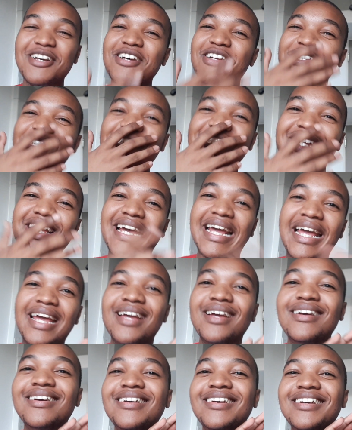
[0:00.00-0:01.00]

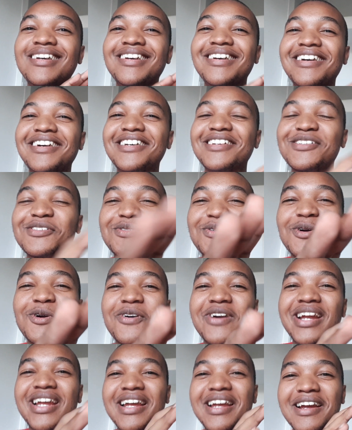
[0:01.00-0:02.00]
Today,
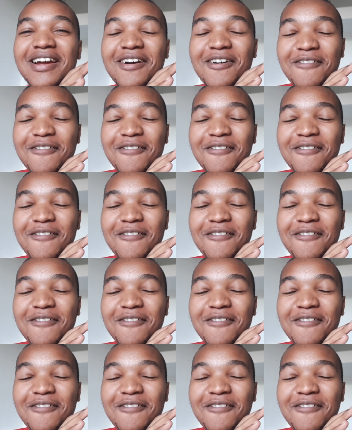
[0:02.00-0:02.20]
story.